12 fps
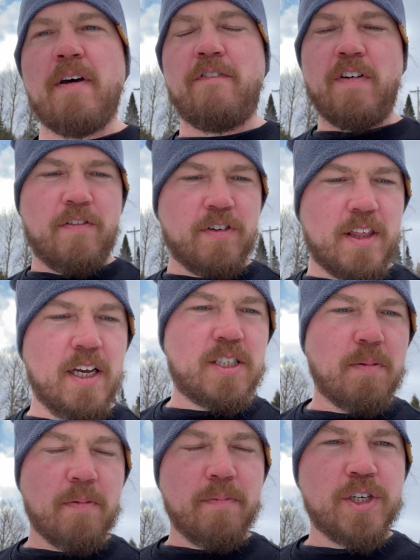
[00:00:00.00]
favorite things
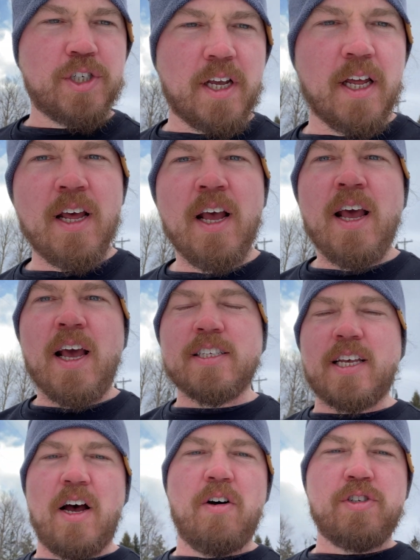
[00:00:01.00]
about Michigan is
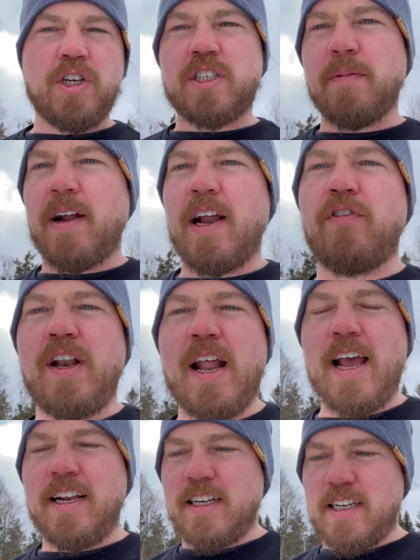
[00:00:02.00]
how just about every
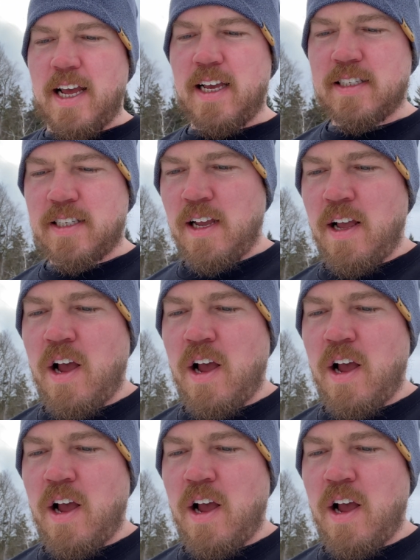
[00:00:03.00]
90 days